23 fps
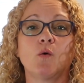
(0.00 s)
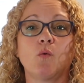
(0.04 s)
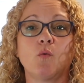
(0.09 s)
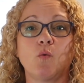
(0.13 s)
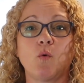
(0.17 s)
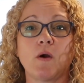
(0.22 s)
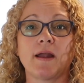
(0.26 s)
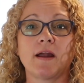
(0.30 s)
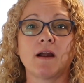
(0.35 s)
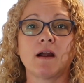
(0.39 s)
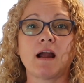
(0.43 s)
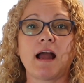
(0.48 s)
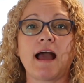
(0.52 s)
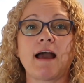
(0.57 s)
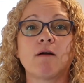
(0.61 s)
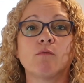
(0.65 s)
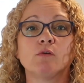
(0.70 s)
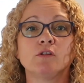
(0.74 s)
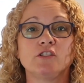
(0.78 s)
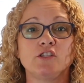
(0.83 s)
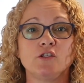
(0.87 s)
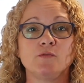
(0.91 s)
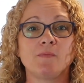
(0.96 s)
where I
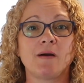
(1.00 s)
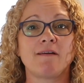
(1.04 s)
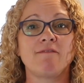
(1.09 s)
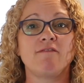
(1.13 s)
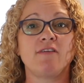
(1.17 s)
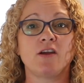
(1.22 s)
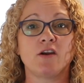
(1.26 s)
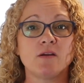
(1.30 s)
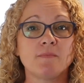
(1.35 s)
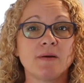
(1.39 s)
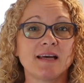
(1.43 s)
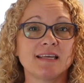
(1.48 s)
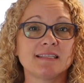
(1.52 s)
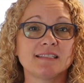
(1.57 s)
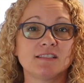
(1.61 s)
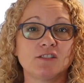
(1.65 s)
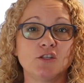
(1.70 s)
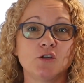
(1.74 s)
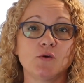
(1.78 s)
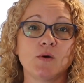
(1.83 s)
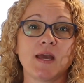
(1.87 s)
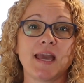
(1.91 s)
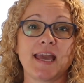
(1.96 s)
will do my very best
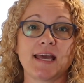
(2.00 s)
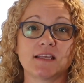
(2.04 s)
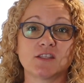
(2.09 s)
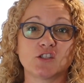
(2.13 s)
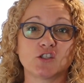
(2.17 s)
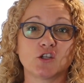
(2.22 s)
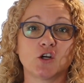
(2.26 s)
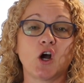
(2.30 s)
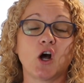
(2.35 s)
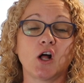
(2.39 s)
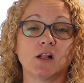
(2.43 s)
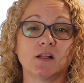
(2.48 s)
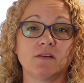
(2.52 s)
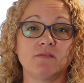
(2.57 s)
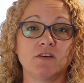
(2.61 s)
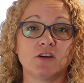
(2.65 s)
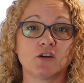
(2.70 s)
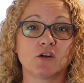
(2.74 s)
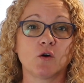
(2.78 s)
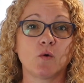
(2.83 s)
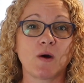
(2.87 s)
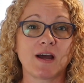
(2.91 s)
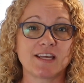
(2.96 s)
to answer all of
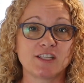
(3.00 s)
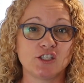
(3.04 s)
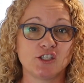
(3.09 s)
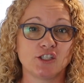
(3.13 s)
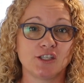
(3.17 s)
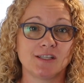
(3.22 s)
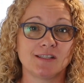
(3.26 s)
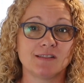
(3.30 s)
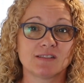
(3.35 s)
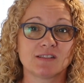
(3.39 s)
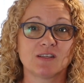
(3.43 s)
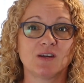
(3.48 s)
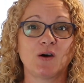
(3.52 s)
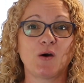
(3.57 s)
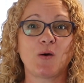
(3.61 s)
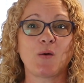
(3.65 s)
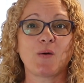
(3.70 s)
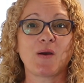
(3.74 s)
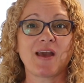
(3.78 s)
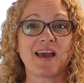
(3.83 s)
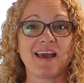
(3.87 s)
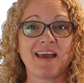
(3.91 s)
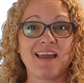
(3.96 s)
your questions,
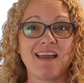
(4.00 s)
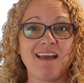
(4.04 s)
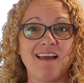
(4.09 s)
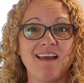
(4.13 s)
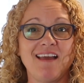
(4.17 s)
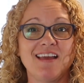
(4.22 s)
okay?